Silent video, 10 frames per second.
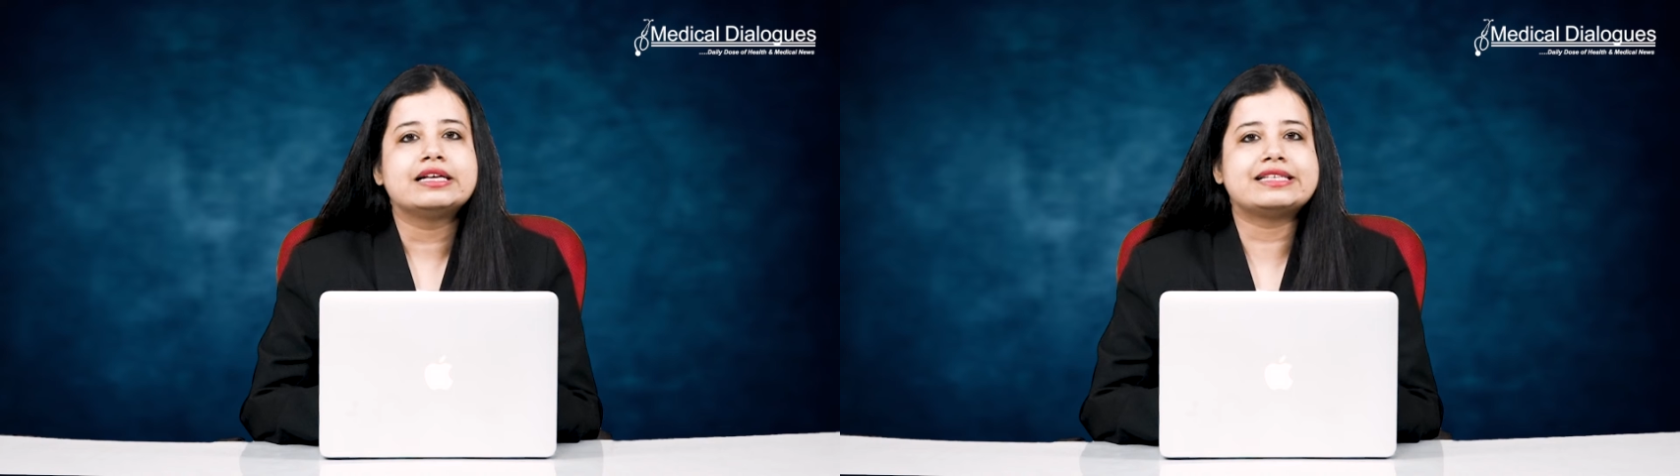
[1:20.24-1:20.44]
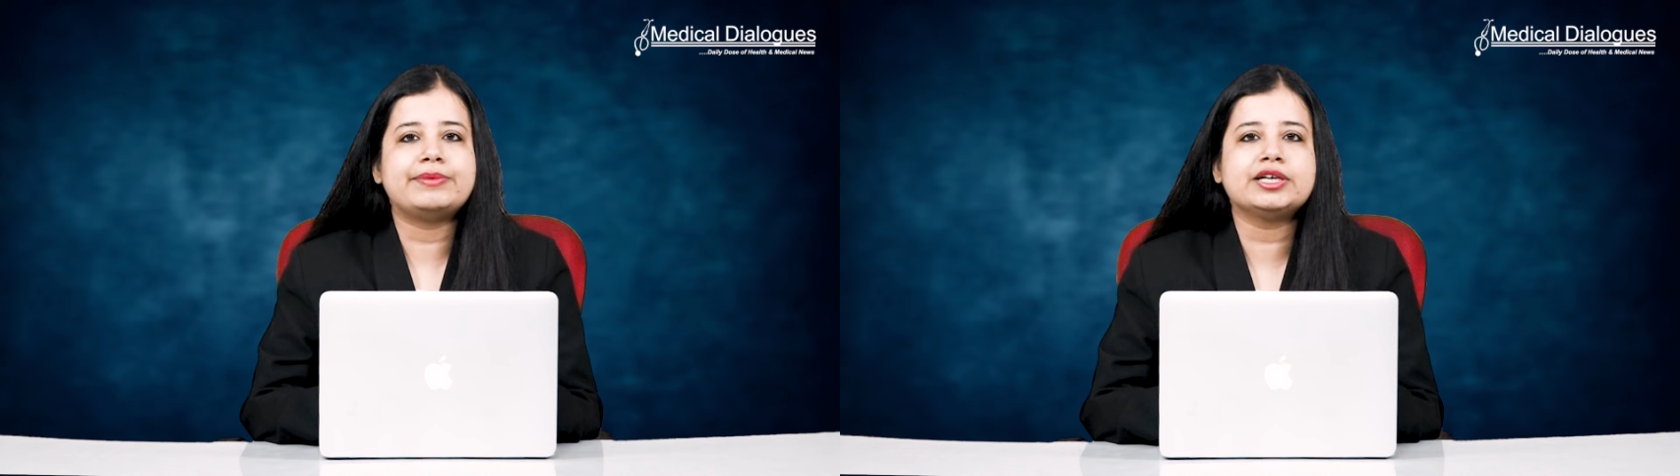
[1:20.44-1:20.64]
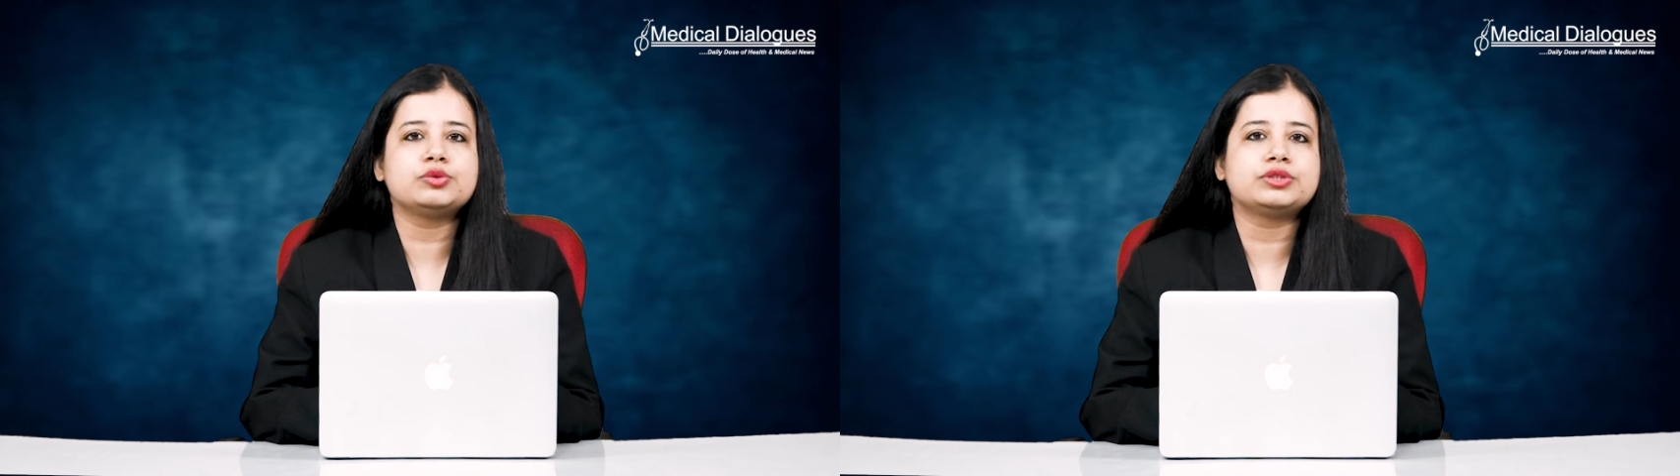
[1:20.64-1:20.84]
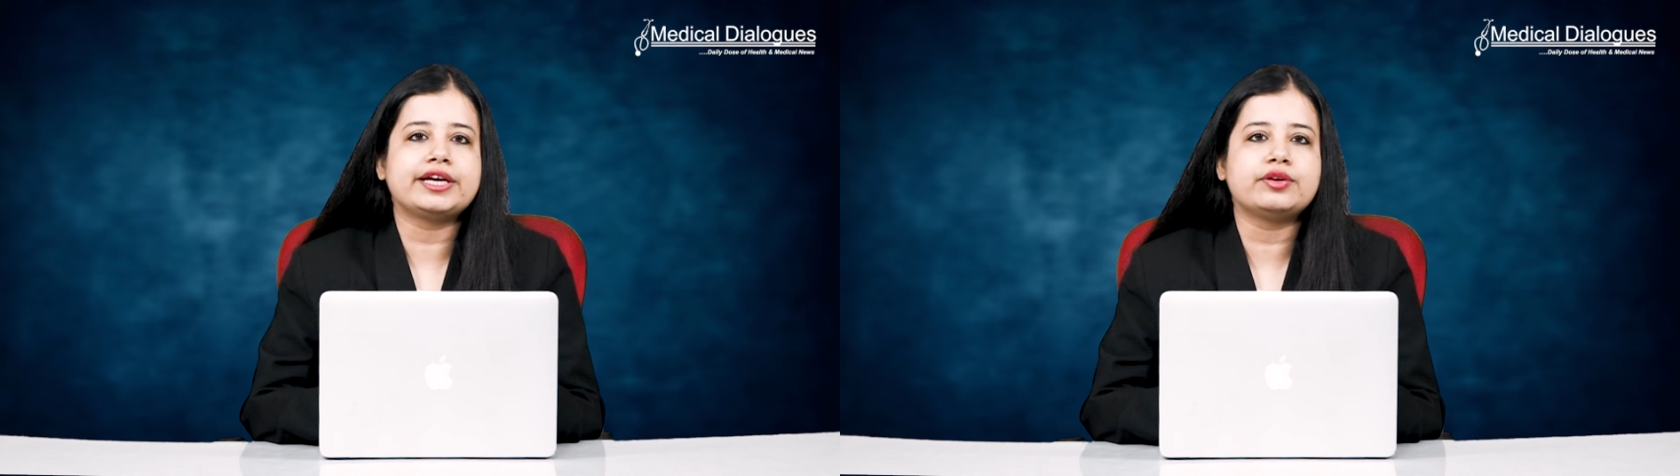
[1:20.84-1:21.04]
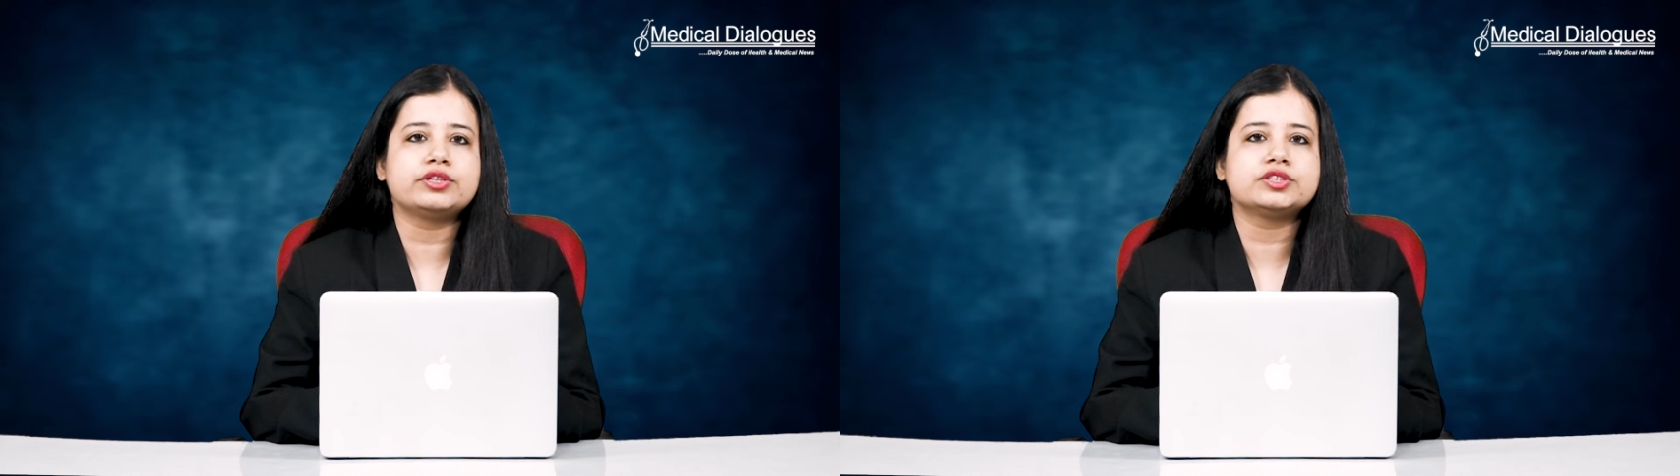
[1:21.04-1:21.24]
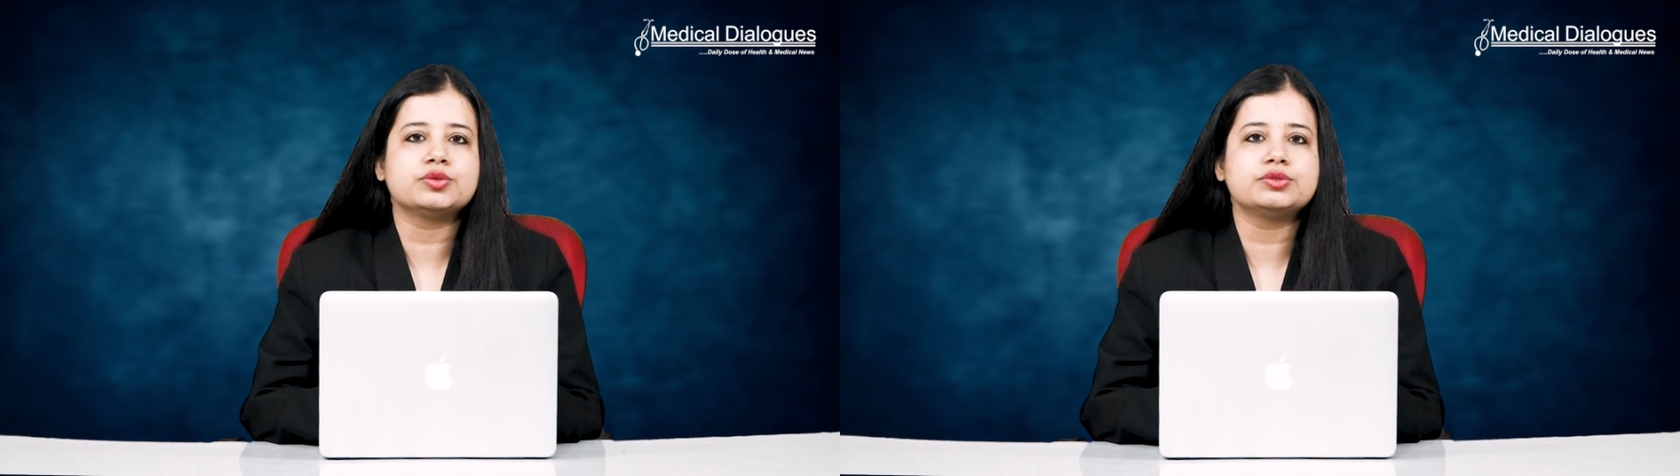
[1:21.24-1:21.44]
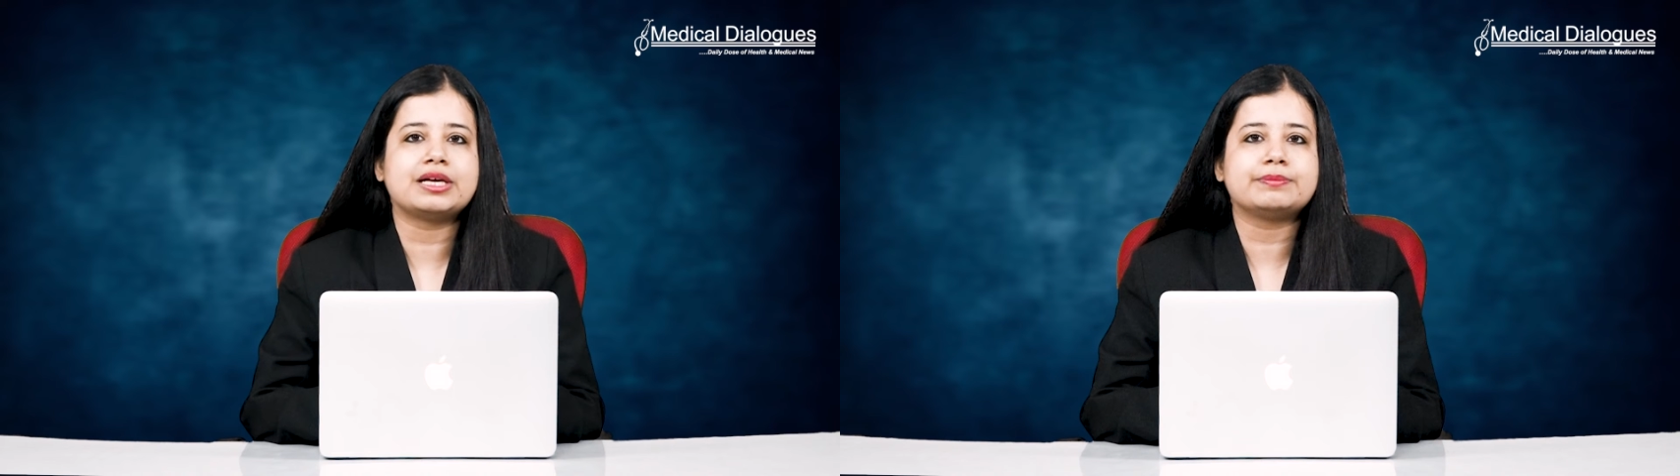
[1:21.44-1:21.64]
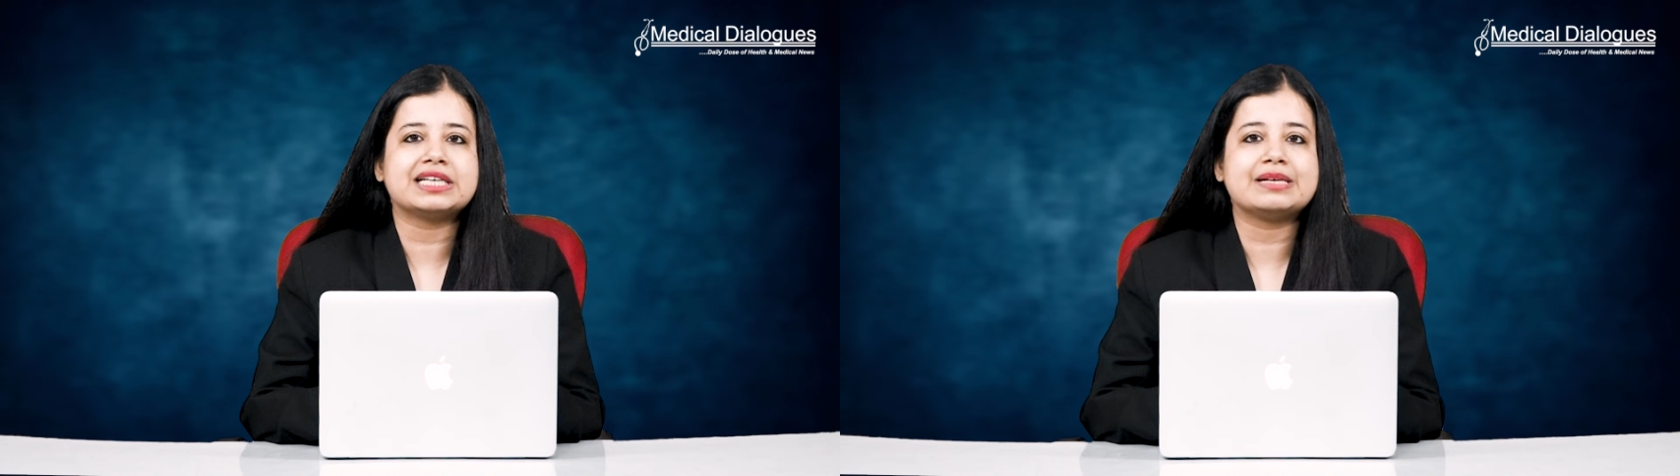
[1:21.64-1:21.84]
Semaglutide on its own
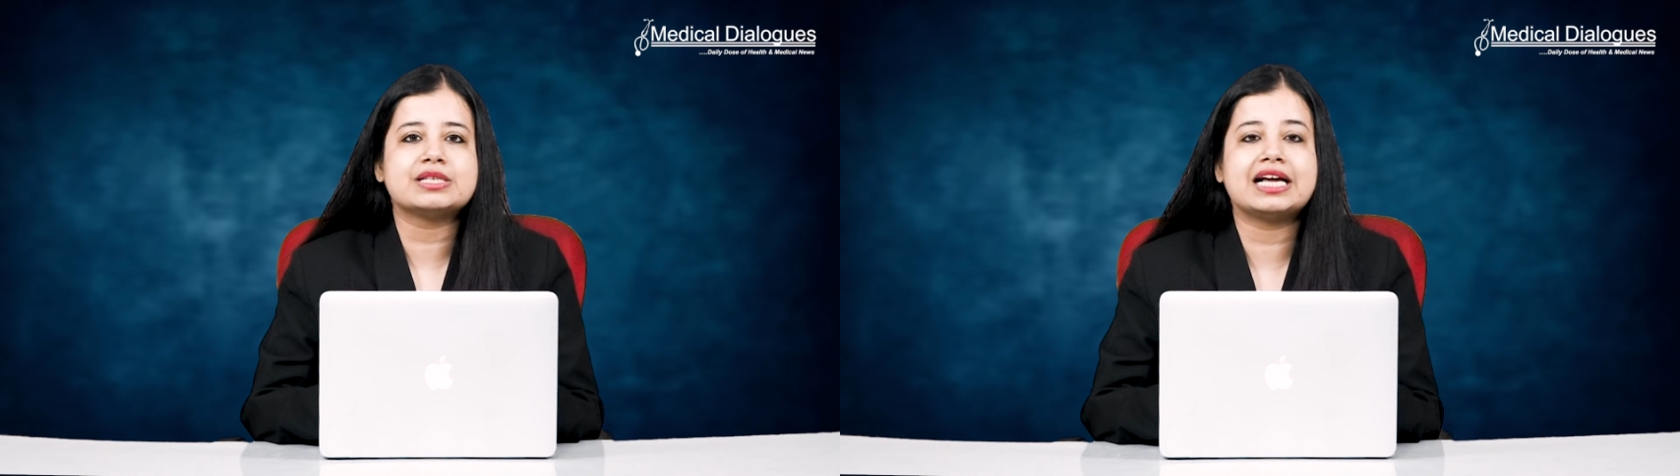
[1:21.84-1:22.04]
sometimes